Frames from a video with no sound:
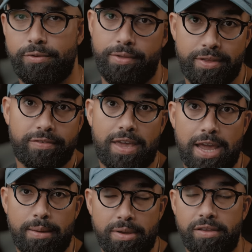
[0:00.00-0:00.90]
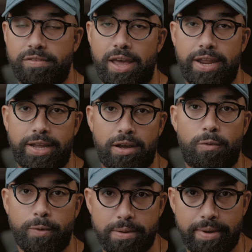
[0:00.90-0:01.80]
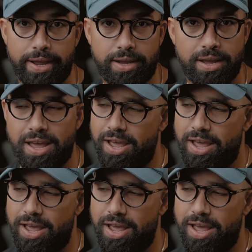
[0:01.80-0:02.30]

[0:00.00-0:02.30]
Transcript: or this game, is getting a remake.